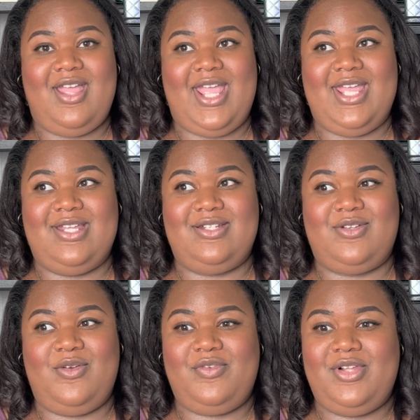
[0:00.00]
And
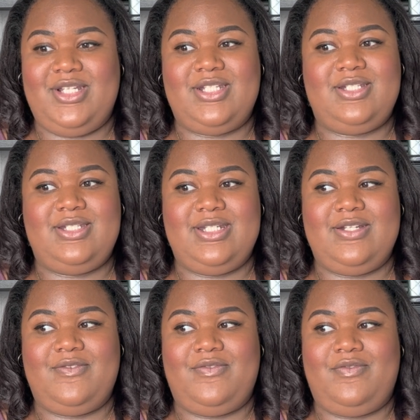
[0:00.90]
overall, I just
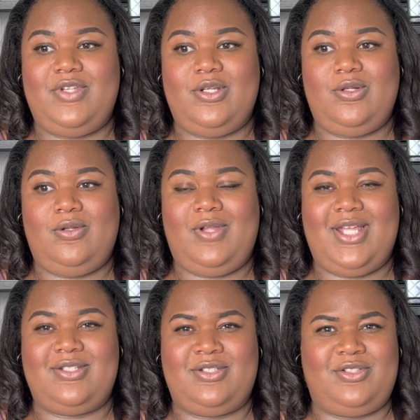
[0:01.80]
didn't feel
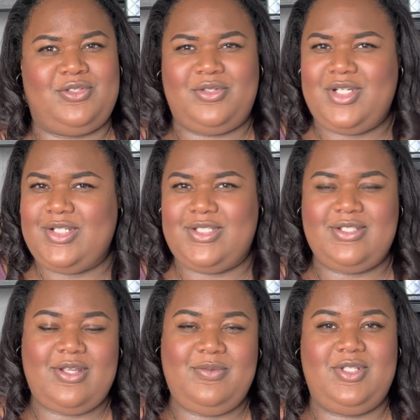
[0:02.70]
as luxurious as I was